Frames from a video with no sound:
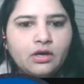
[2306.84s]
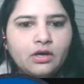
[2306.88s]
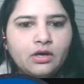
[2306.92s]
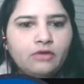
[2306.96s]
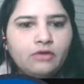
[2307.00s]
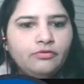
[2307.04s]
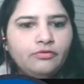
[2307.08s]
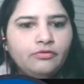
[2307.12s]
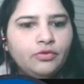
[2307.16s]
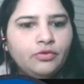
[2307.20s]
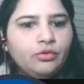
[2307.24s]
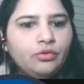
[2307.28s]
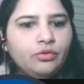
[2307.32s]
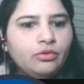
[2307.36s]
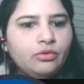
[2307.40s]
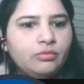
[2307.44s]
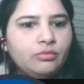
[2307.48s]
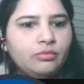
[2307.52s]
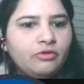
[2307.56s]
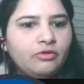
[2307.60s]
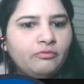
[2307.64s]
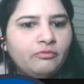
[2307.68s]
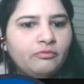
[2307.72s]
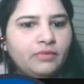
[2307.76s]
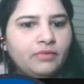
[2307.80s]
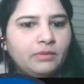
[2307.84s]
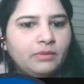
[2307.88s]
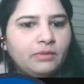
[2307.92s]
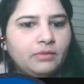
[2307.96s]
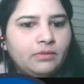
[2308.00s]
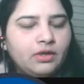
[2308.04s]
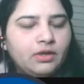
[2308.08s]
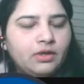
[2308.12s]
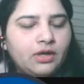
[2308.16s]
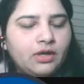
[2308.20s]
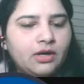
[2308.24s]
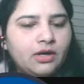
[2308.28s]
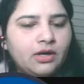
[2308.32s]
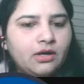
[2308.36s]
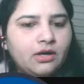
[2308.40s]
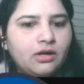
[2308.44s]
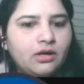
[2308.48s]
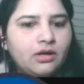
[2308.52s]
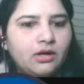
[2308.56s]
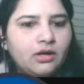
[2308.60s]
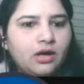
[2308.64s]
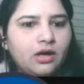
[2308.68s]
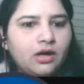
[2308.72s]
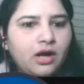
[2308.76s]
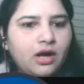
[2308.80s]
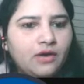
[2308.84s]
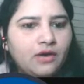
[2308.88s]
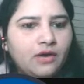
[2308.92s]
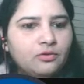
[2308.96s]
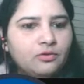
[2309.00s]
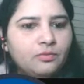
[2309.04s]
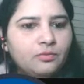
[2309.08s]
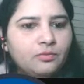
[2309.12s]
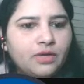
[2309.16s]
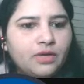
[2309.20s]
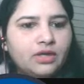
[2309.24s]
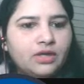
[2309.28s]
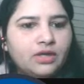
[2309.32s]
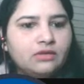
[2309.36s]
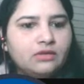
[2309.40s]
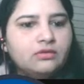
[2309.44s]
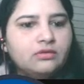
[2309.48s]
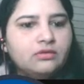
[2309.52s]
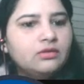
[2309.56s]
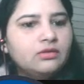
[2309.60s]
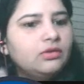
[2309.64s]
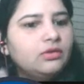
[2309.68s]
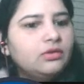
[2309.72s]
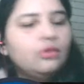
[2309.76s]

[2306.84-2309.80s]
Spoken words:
A few group of people are opine.